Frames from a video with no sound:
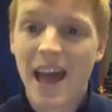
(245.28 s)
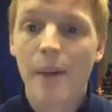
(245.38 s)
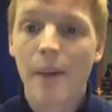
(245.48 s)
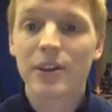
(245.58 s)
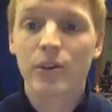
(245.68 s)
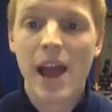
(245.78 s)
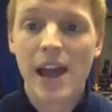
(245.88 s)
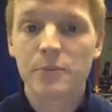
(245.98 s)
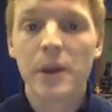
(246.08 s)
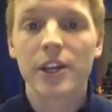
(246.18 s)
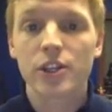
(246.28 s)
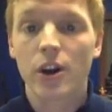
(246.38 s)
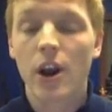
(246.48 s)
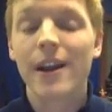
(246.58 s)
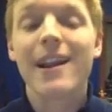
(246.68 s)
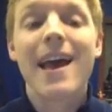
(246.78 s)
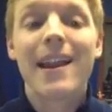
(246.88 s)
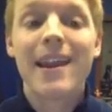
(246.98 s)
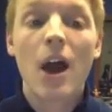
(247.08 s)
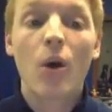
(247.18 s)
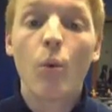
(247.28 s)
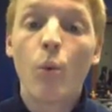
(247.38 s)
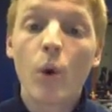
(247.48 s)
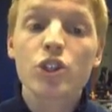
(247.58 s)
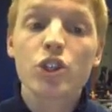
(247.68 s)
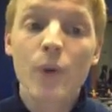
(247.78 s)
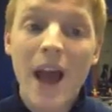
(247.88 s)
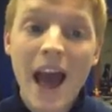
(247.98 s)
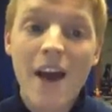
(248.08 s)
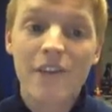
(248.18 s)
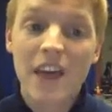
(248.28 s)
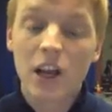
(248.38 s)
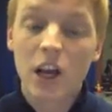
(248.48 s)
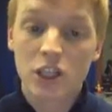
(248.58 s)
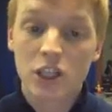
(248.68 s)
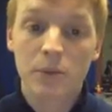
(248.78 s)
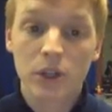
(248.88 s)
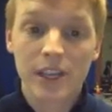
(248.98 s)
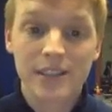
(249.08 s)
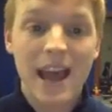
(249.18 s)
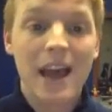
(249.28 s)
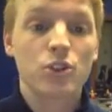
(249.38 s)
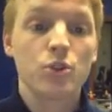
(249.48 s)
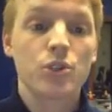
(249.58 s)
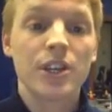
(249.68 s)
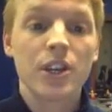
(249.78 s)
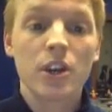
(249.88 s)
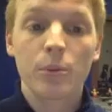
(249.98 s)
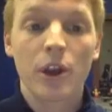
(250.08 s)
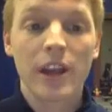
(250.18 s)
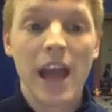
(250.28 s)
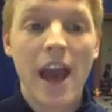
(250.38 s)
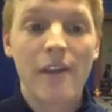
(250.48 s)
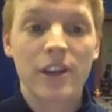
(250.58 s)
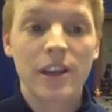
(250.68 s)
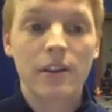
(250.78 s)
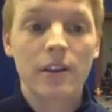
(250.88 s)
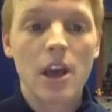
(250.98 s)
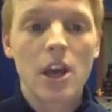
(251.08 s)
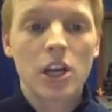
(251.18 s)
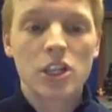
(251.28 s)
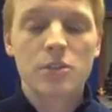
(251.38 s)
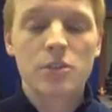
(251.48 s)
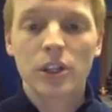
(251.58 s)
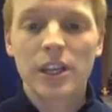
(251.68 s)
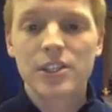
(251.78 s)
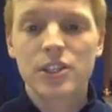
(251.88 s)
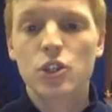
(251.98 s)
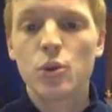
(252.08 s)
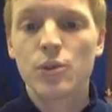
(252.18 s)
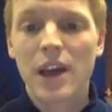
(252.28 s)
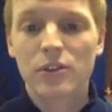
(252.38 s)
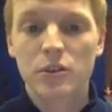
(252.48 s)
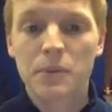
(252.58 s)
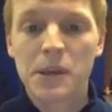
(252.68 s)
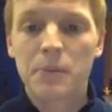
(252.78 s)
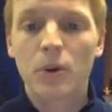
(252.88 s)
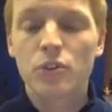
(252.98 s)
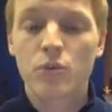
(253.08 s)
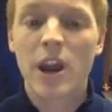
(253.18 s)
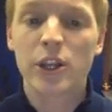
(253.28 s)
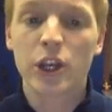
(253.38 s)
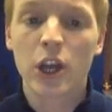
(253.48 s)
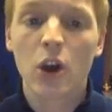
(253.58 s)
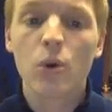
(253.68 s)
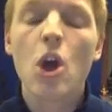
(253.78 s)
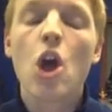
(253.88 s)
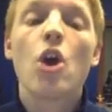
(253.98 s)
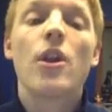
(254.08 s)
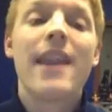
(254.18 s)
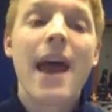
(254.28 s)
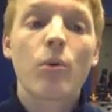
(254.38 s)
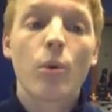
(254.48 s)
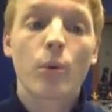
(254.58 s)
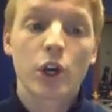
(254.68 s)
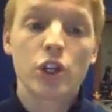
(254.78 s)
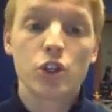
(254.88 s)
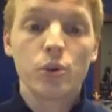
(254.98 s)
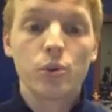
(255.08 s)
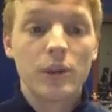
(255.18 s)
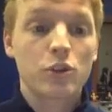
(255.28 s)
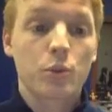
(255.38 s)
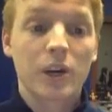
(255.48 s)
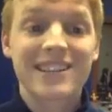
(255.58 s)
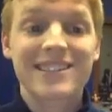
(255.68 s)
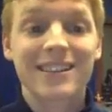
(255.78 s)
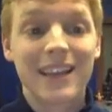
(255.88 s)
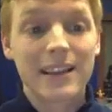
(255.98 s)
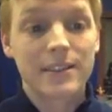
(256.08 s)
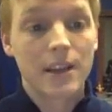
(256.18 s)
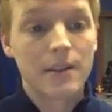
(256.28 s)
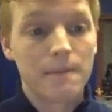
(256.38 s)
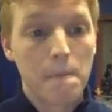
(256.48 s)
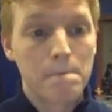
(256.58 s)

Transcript: tab in your ads manager. All right, now once you have that customer list, as you see here, we already have it in customer list, 2,000 people. It's ready to go. Now what we're going to do is we're going to select it.